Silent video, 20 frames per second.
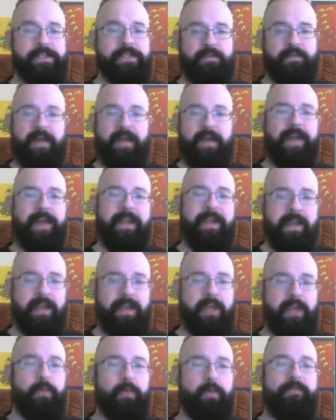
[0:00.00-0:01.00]
for not healing
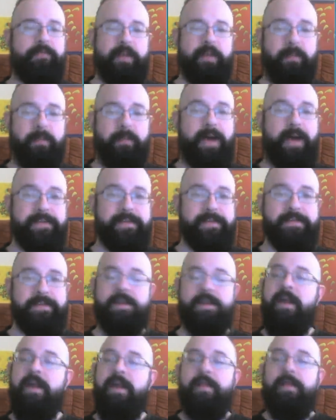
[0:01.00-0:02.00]
you at field bosses,
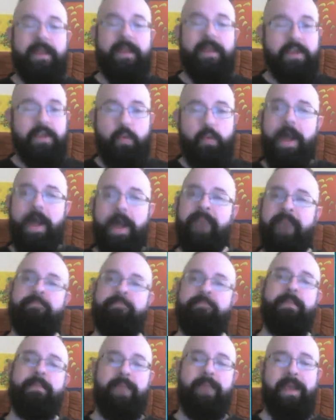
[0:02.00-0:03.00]
then you haven't
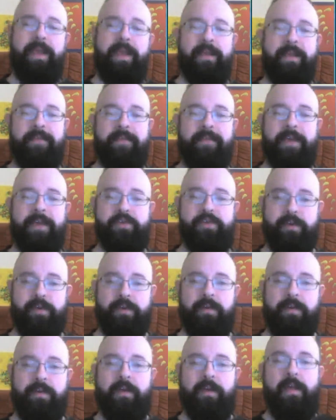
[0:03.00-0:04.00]
been paying attention.
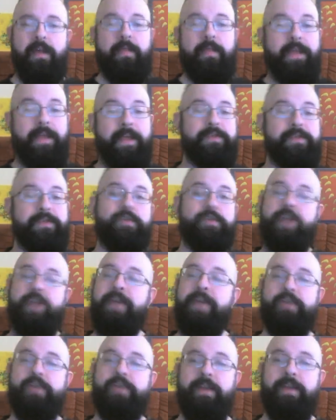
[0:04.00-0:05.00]
Things are
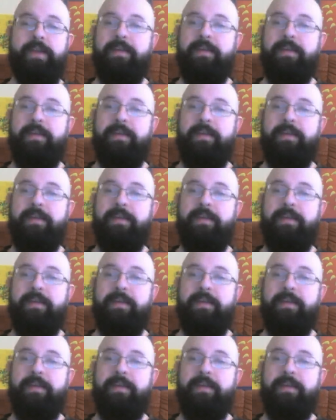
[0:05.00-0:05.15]
changing,